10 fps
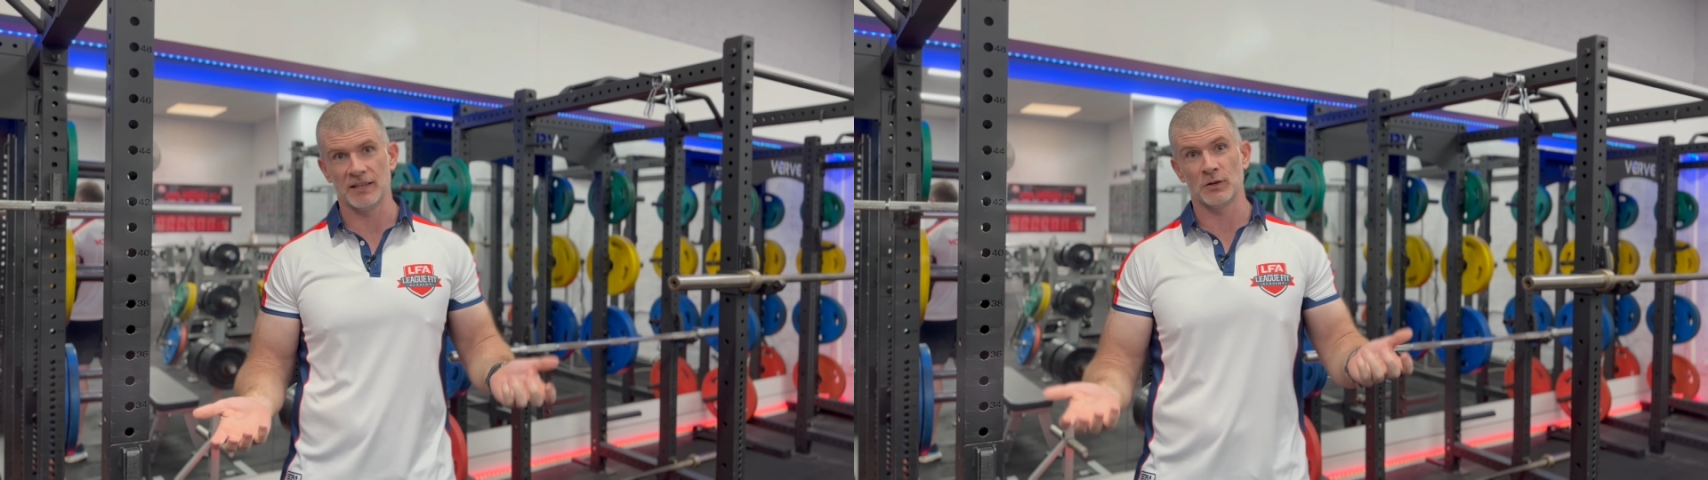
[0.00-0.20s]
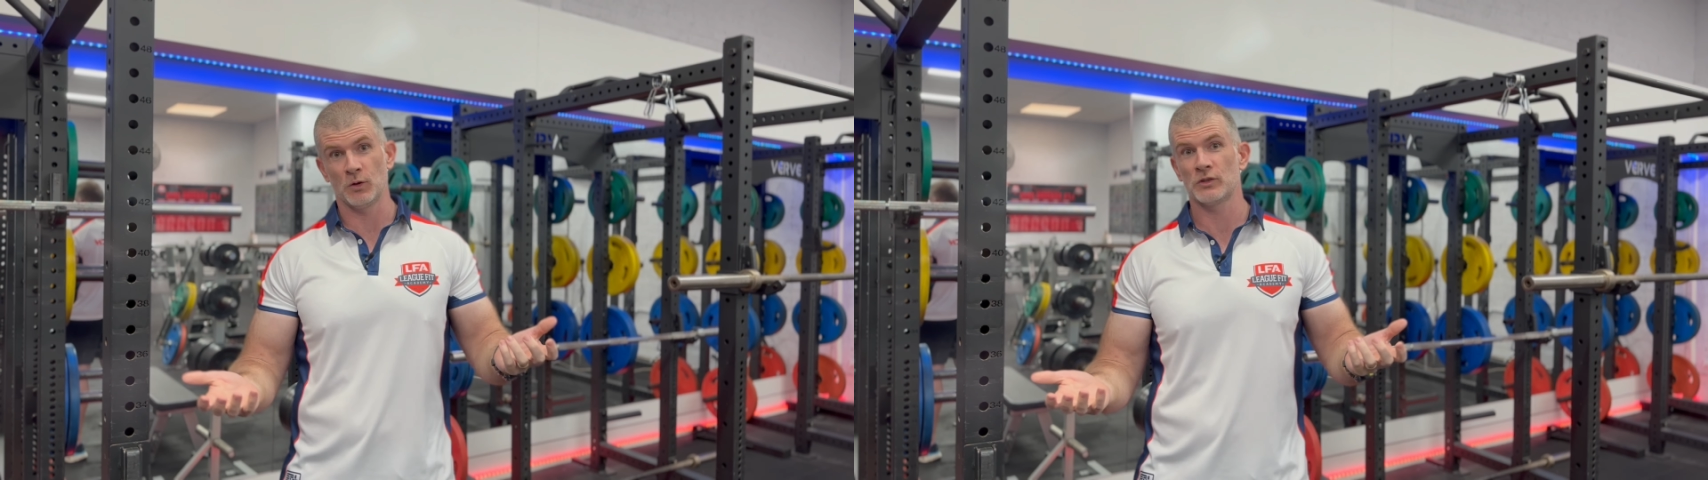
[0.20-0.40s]

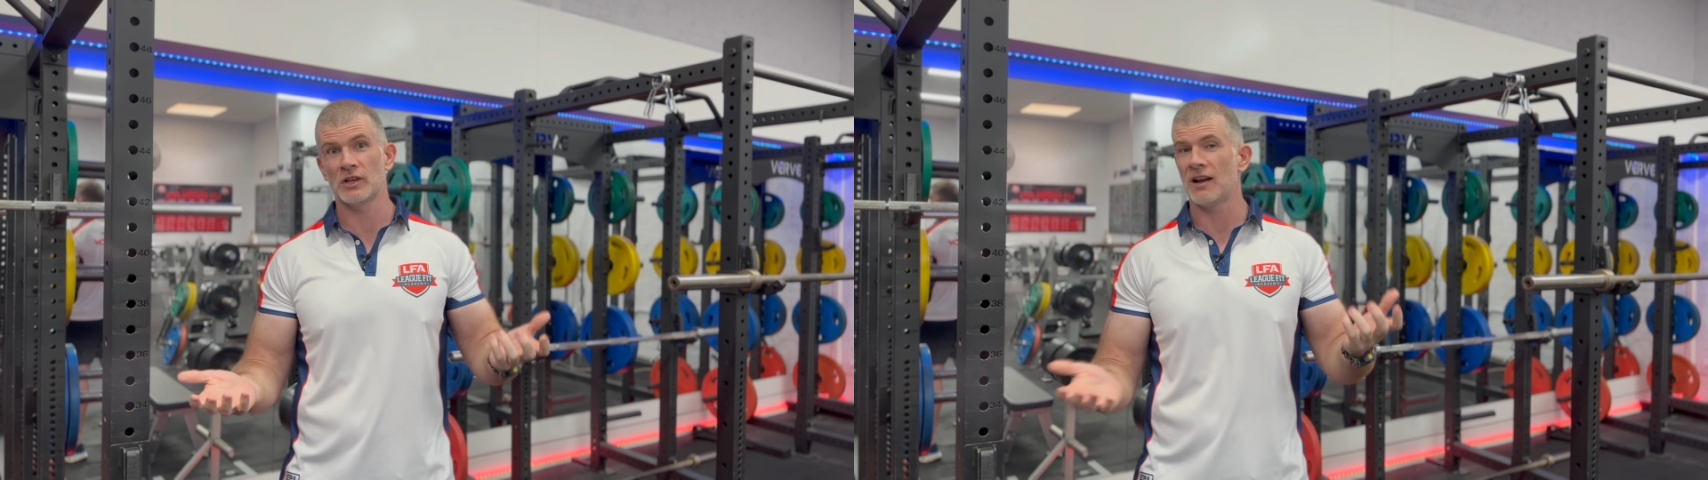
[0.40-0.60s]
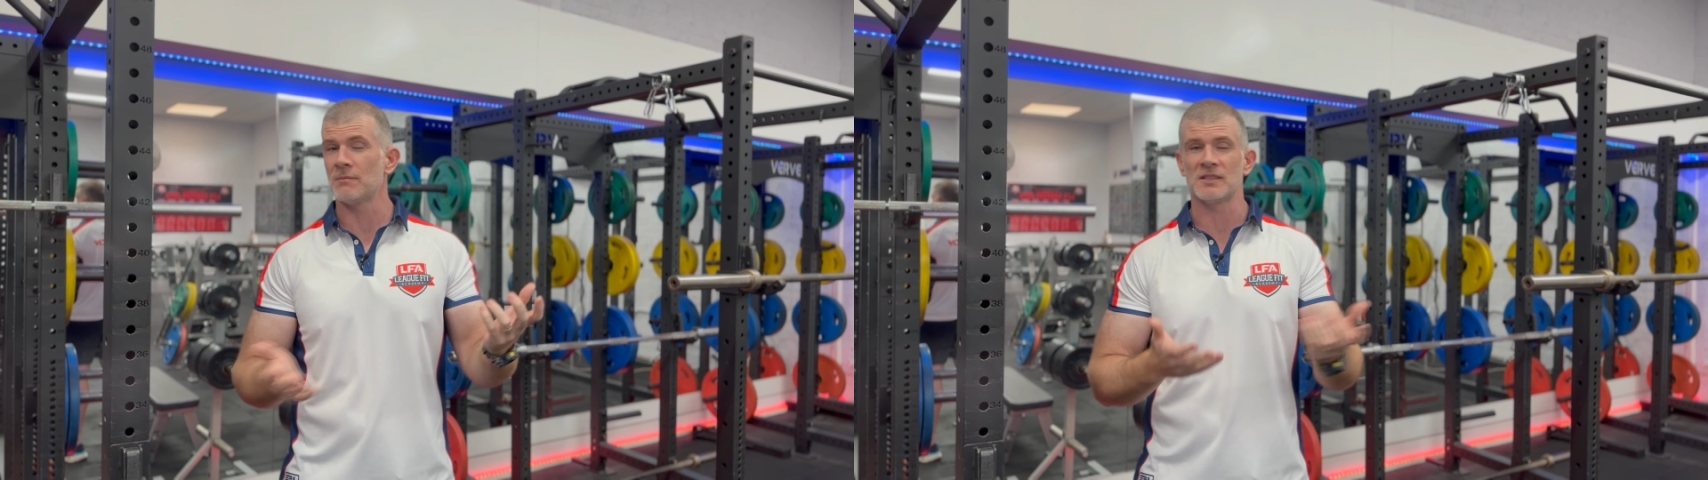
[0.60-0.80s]
it all the
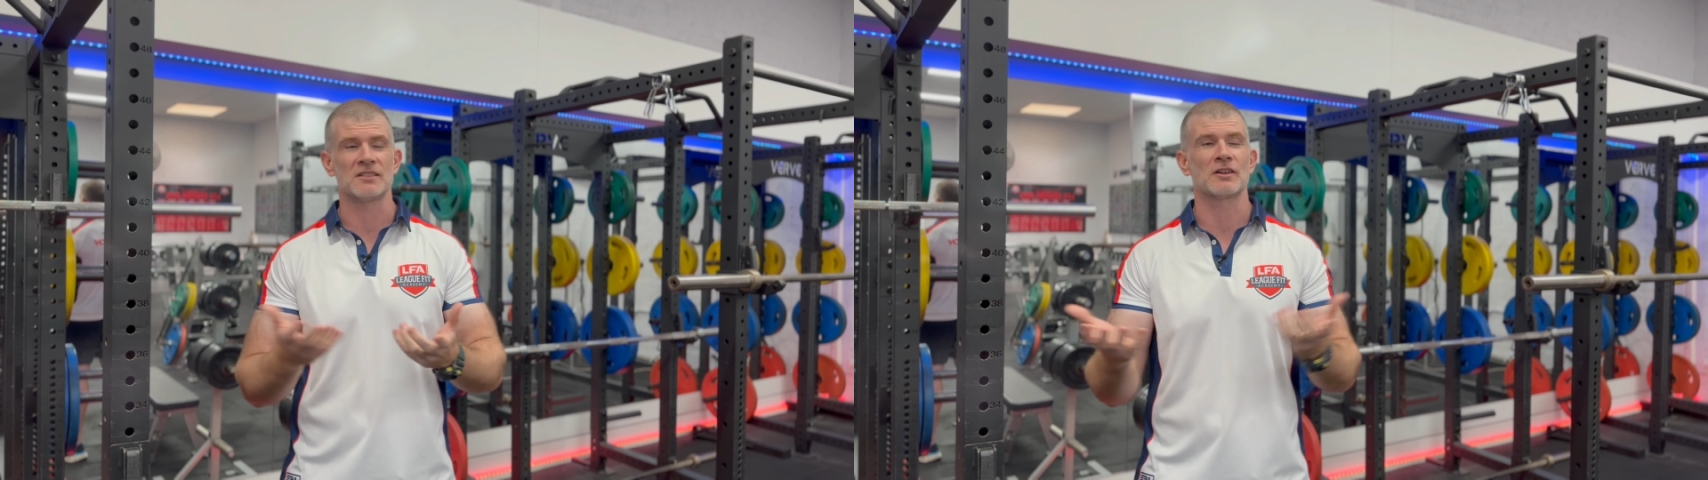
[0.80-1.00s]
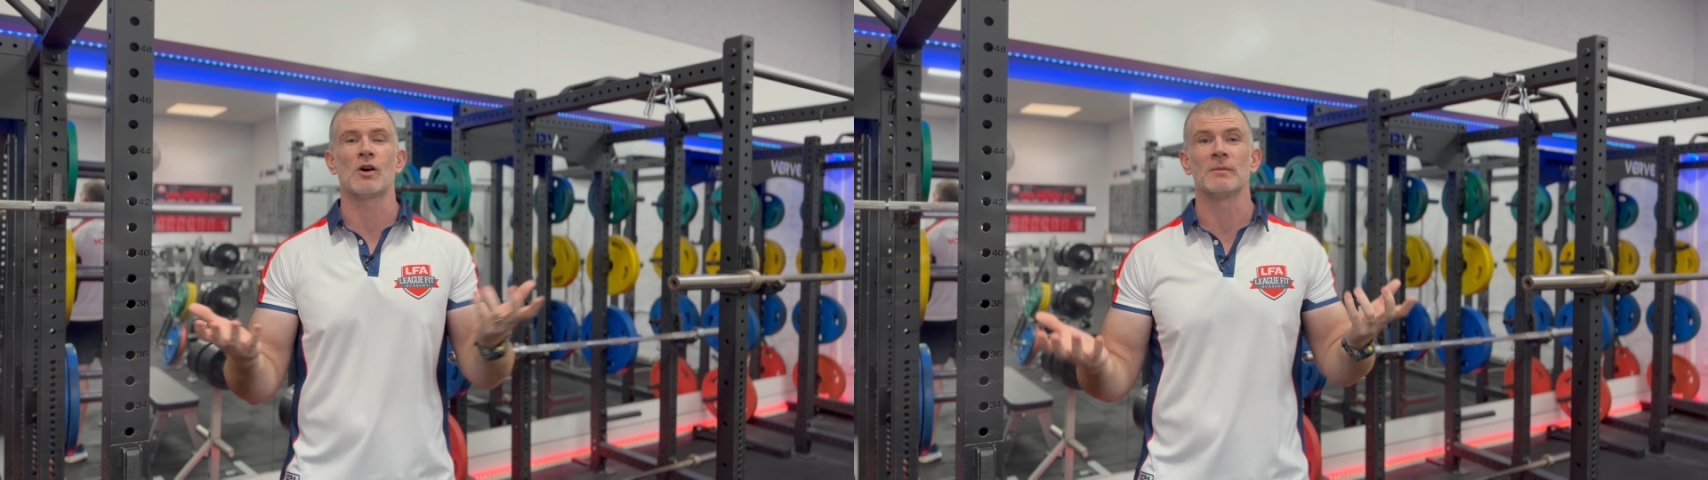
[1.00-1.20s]
time. This
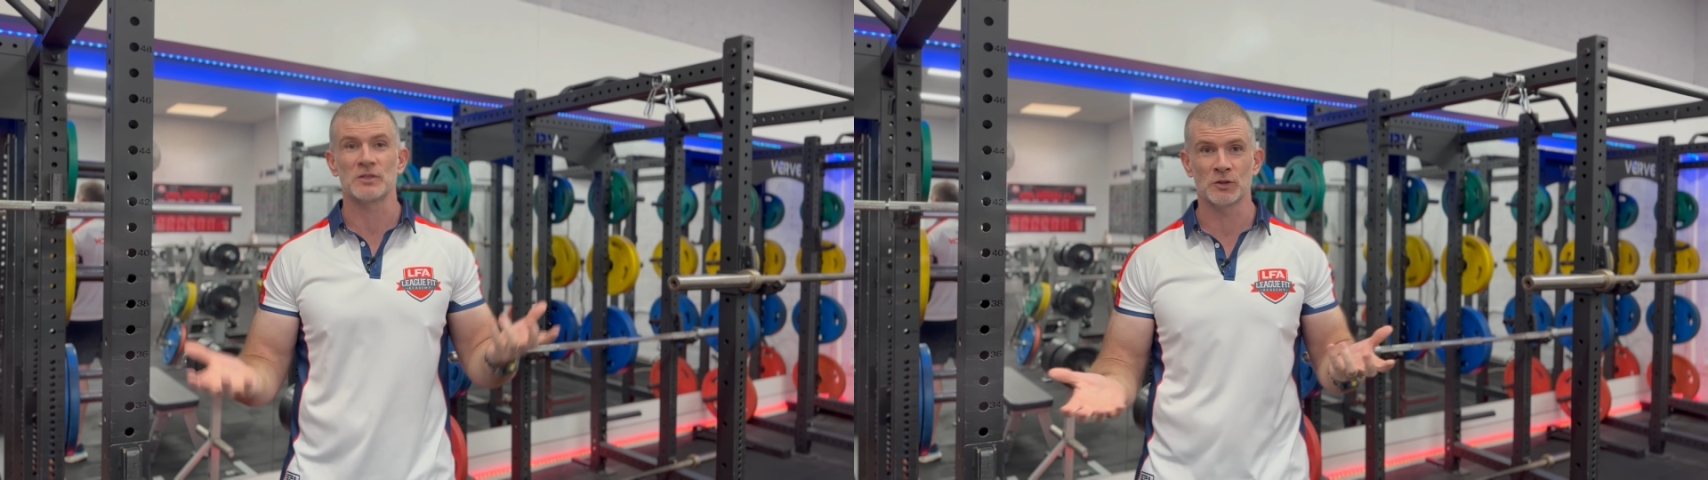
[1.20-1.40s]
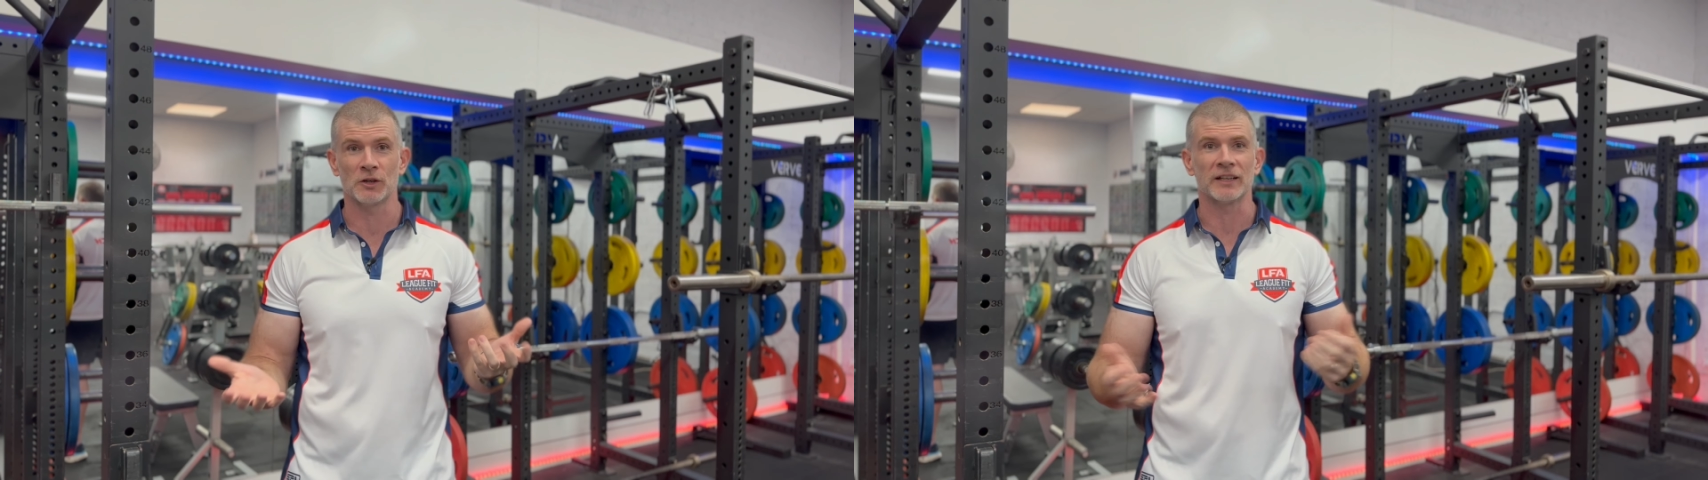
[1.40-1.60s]
is a common
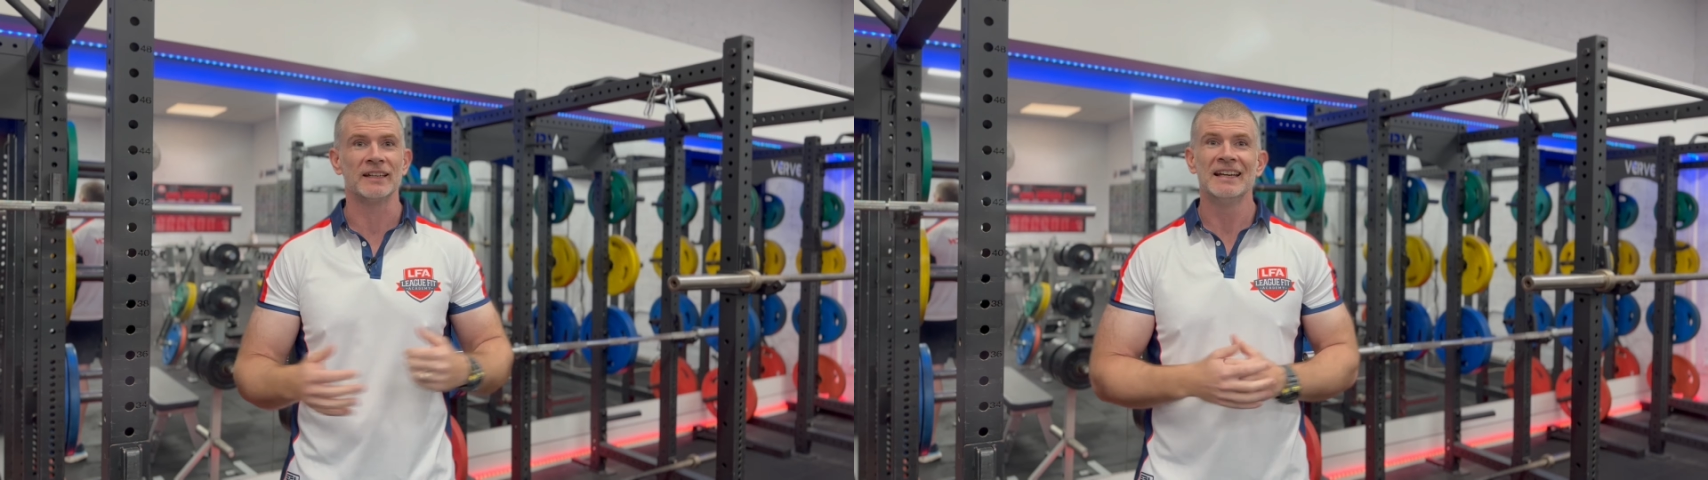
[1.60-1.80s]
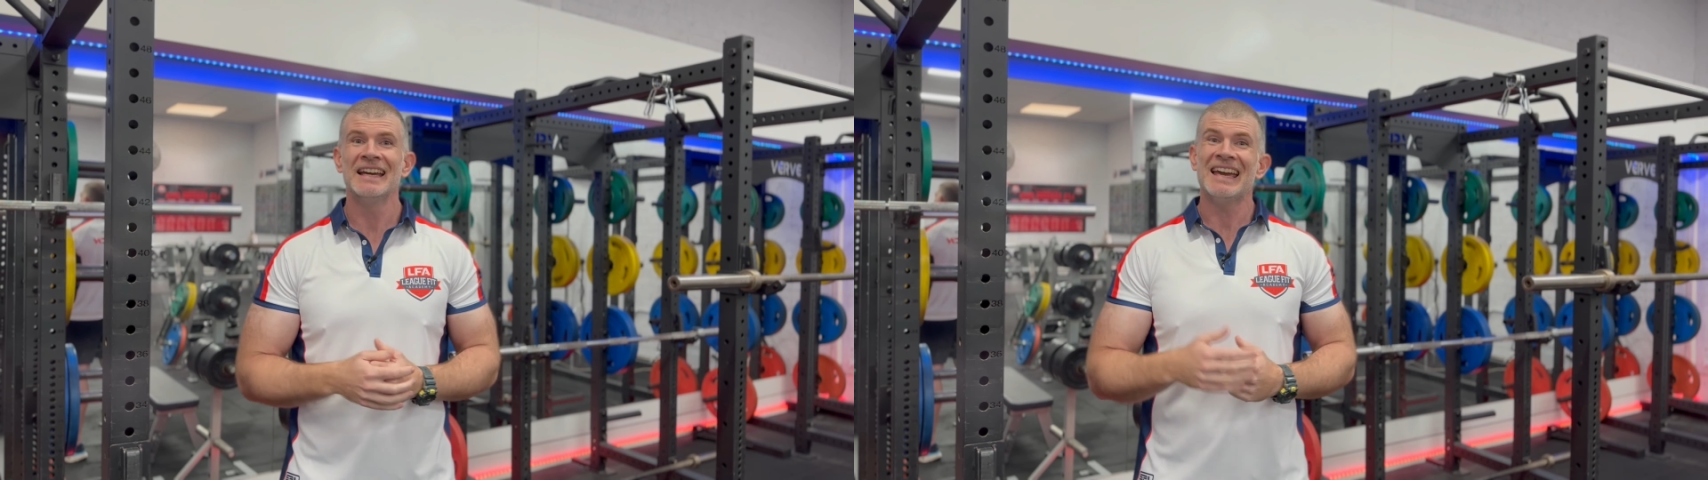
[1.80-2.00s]
story.
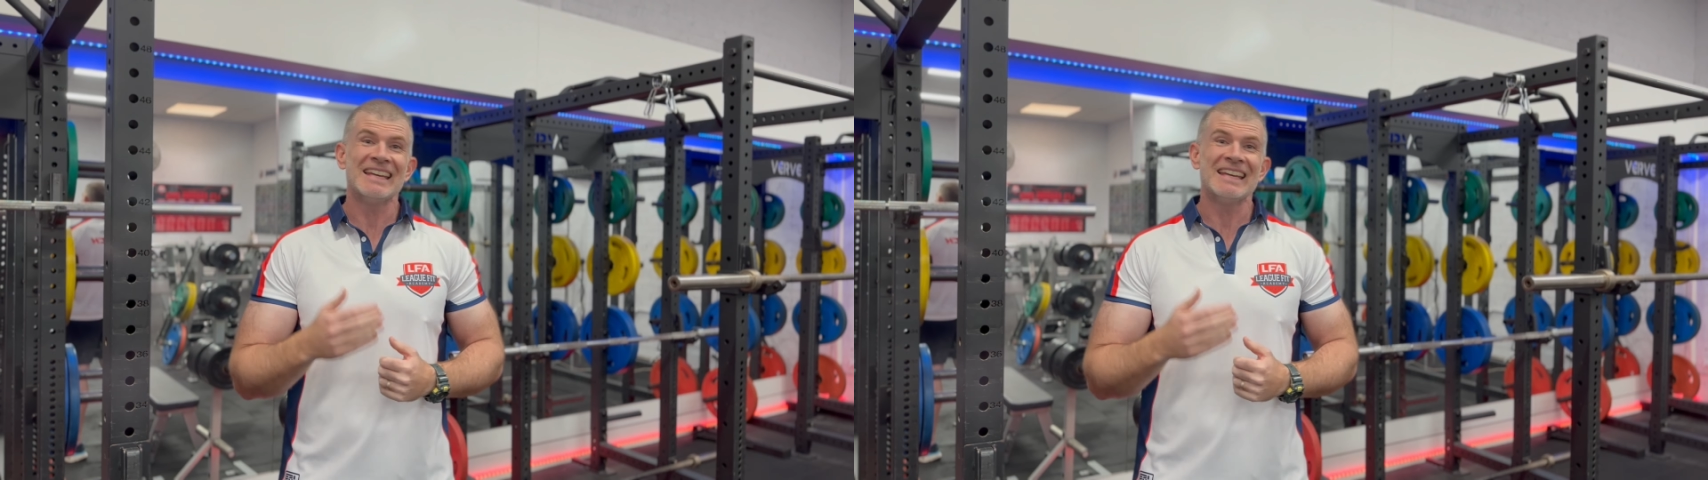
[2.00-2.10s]
He